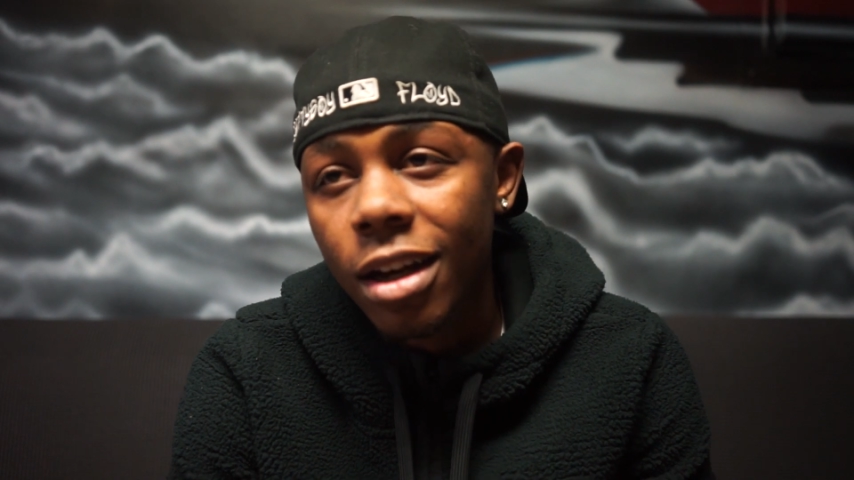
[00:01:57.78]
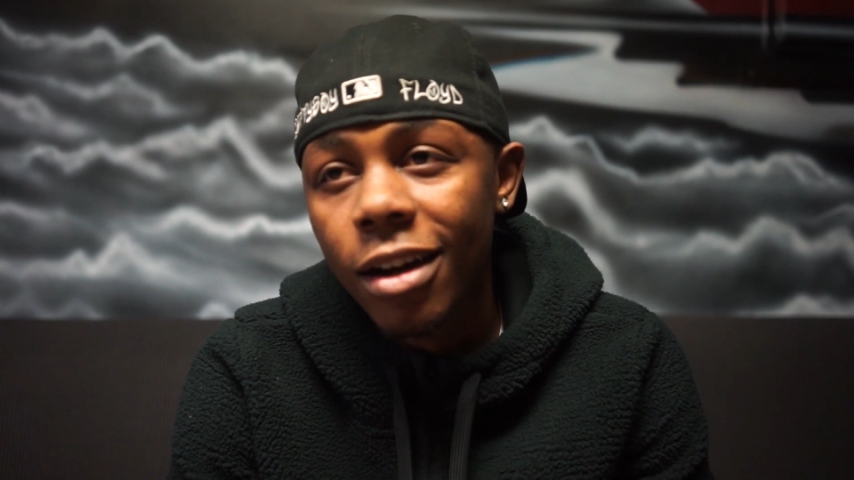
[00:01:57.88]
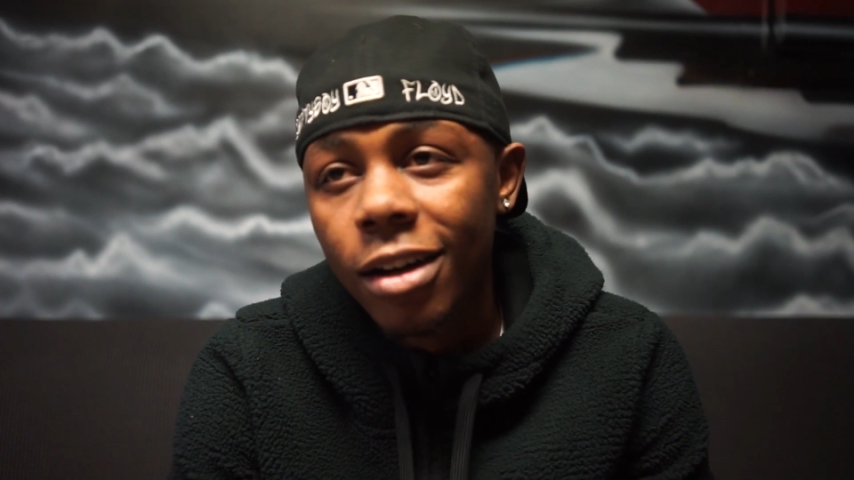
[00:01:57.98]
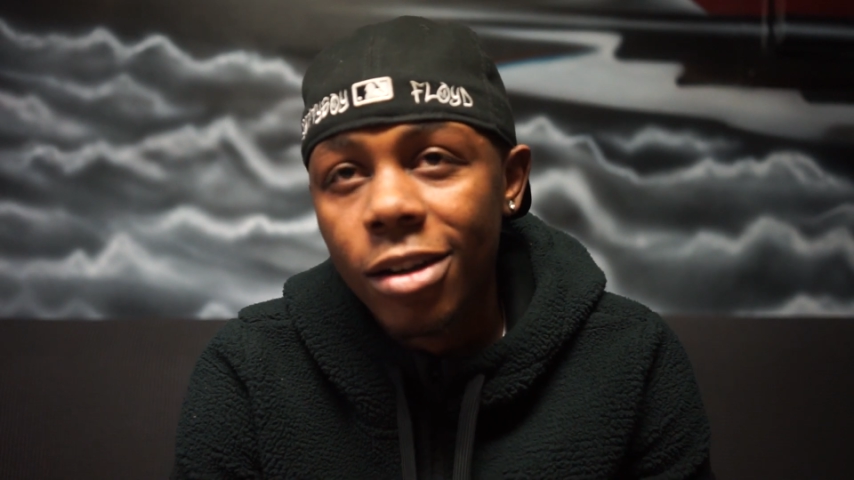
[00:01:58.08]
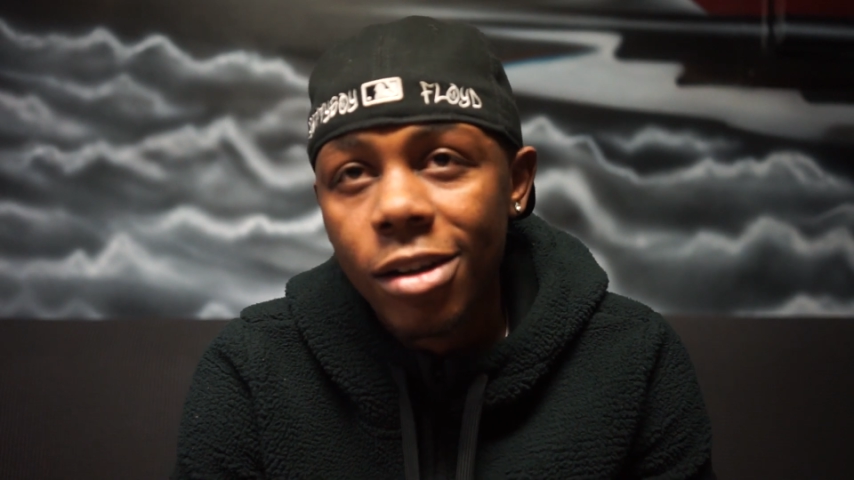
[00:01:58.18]

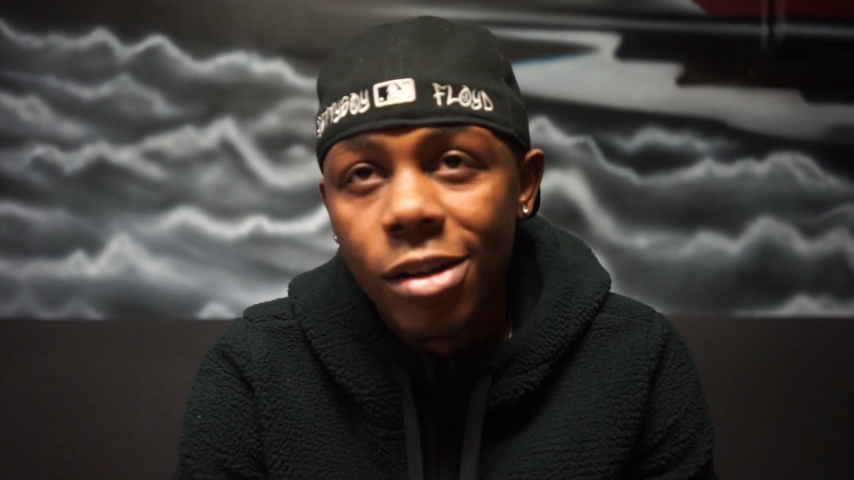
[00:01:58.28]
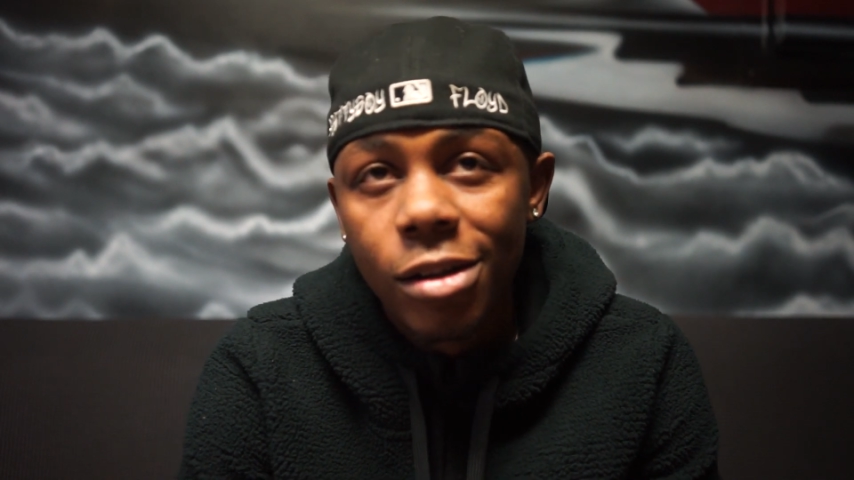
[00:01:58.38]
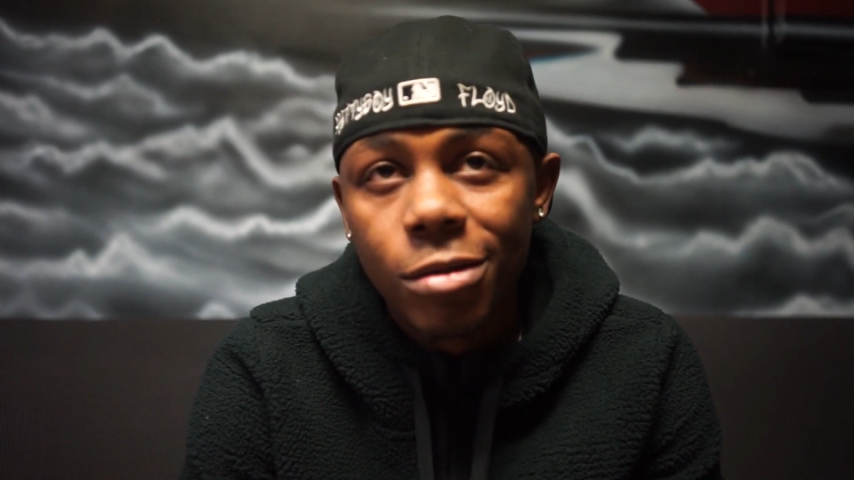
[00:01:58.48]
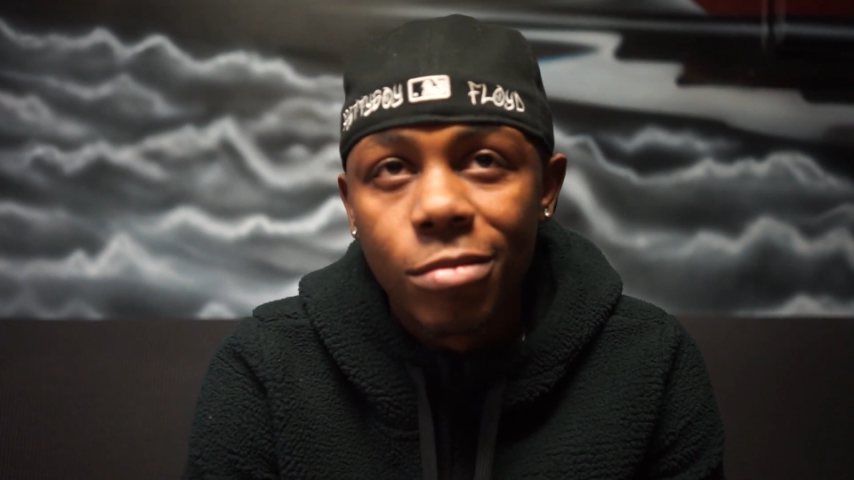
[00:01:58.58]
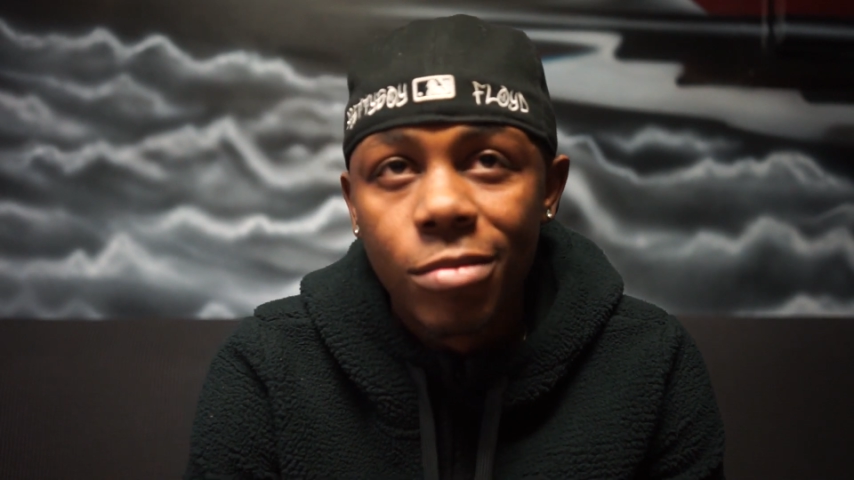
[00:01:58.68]

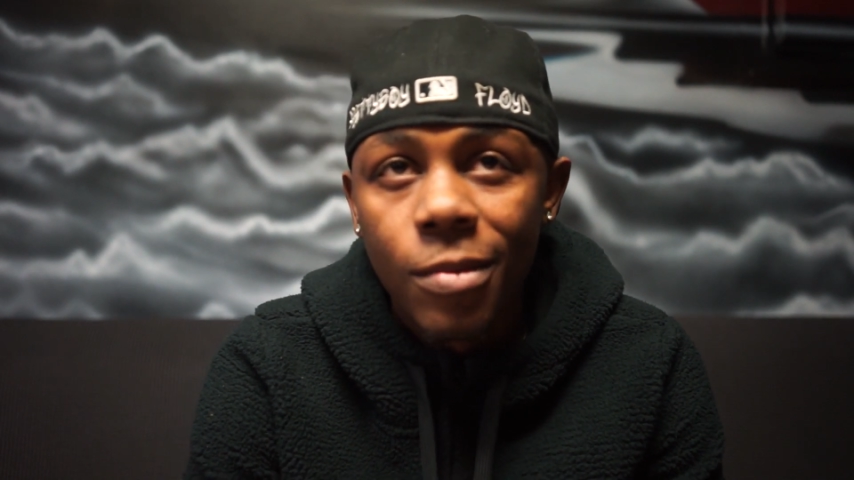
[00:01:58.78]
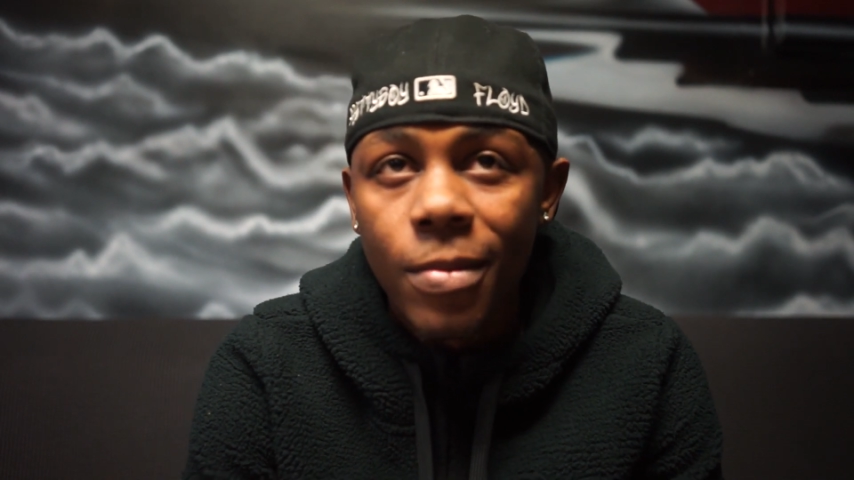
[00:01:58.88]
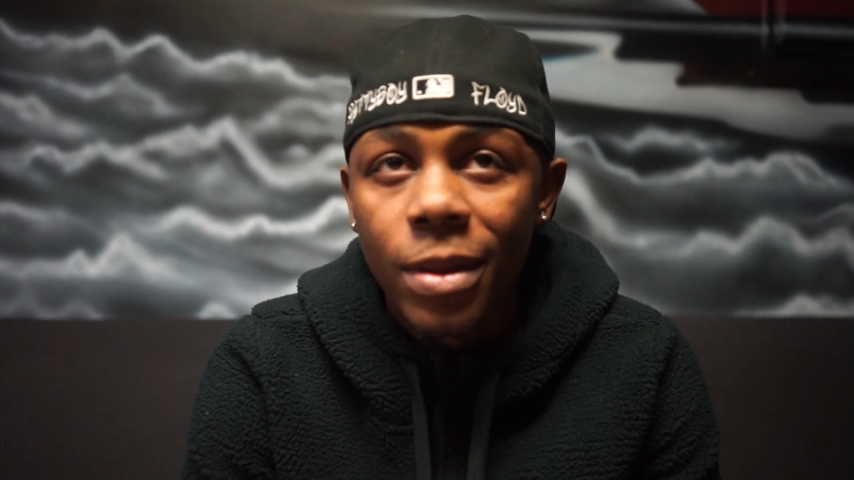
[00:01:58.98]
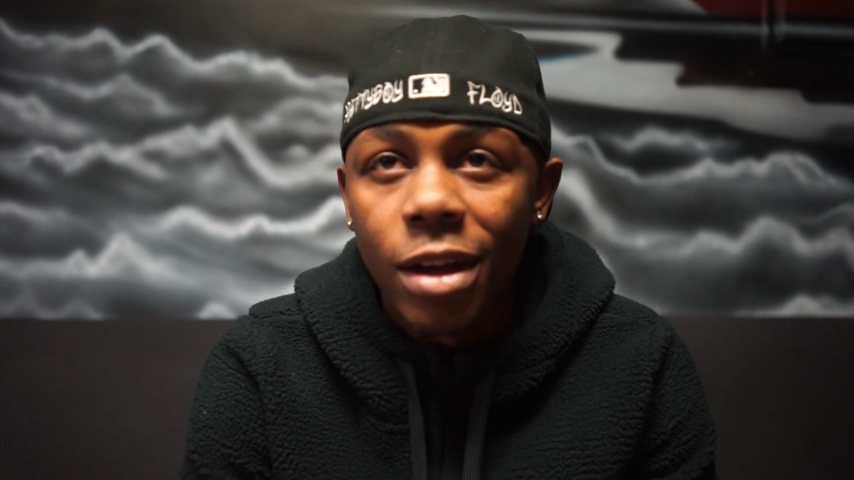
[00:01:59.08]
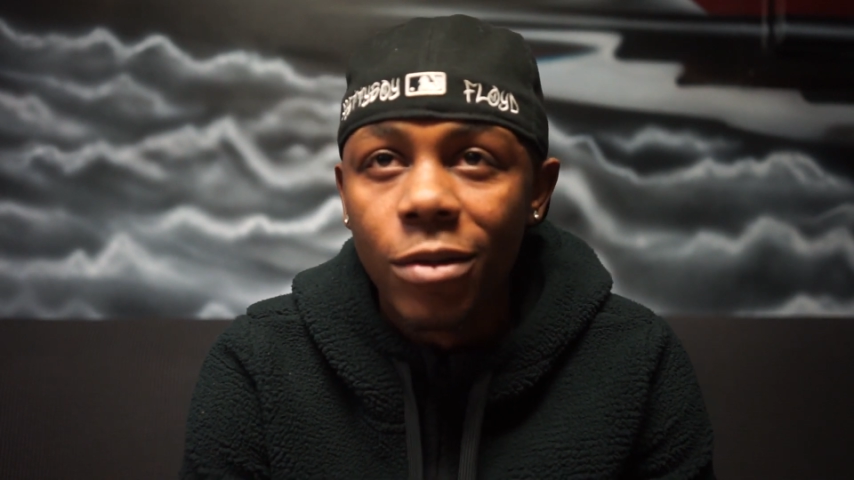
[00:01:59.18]

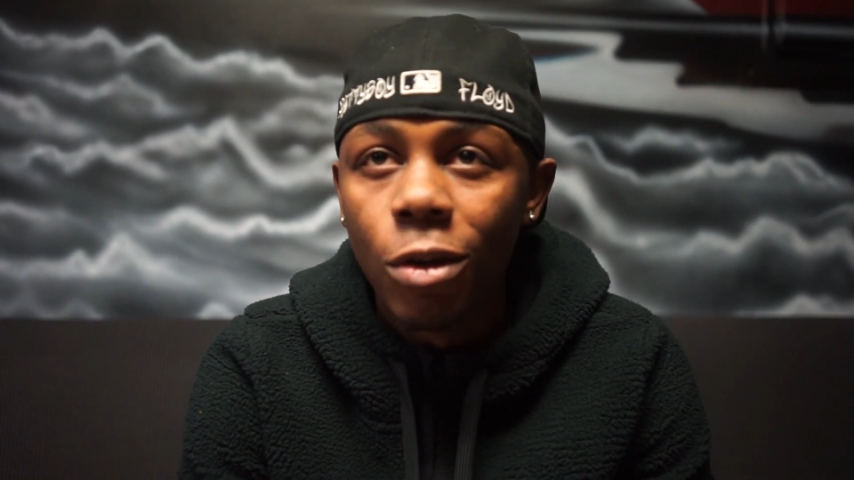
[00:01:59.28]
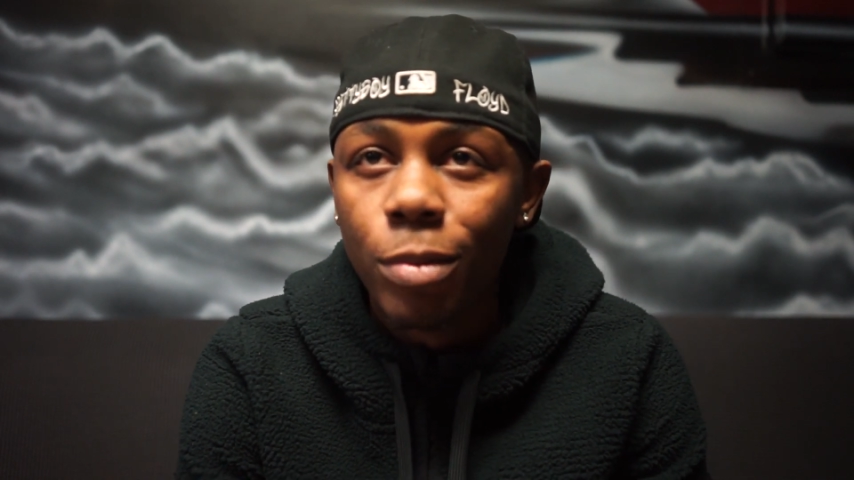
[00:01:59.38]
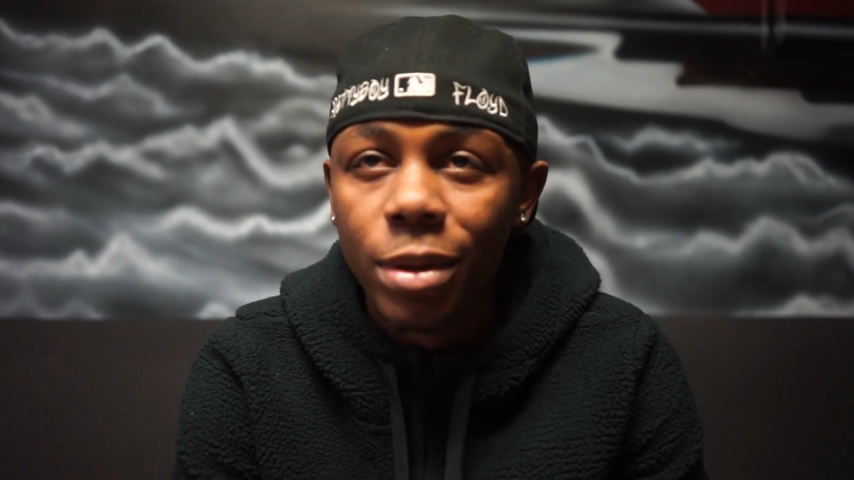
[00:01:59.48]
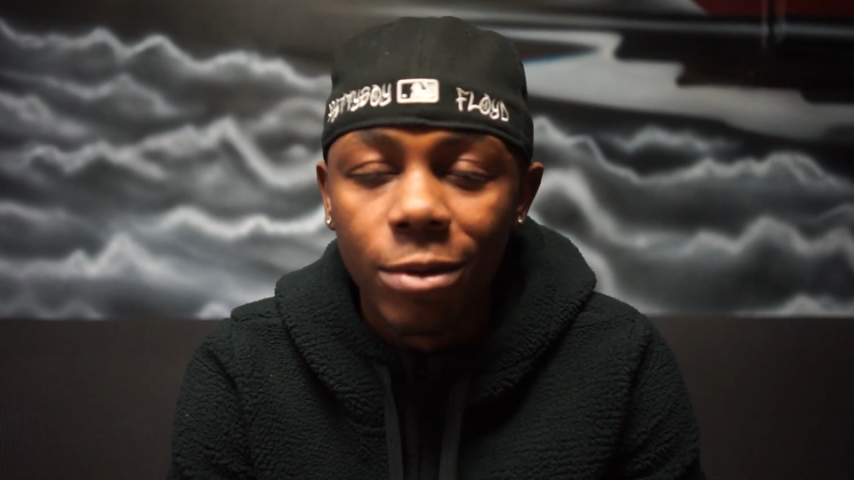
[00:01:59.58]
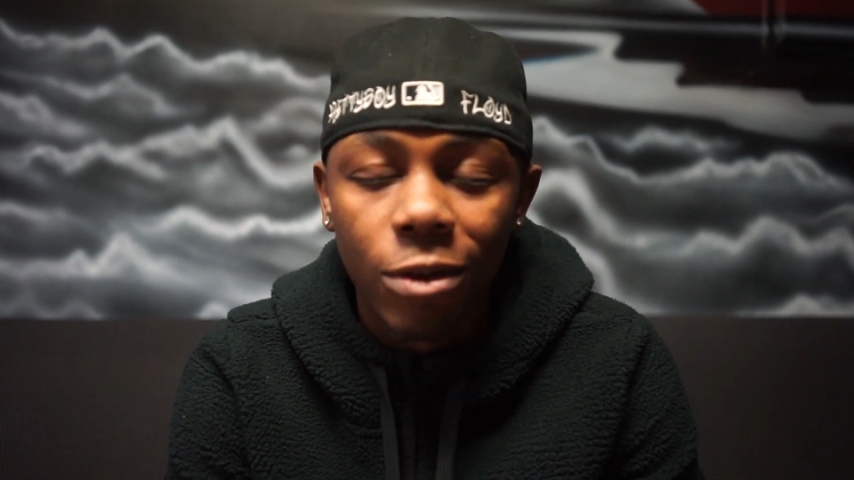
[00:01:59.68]
I've
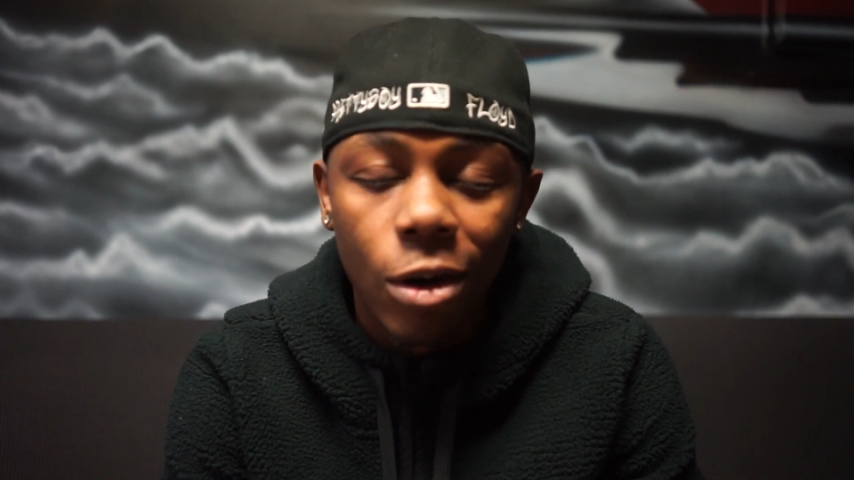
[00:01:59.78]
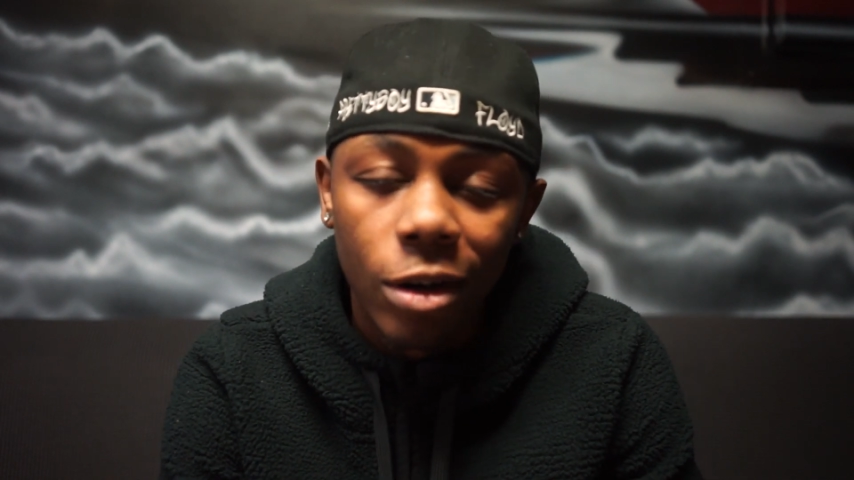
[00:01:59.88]
opened up for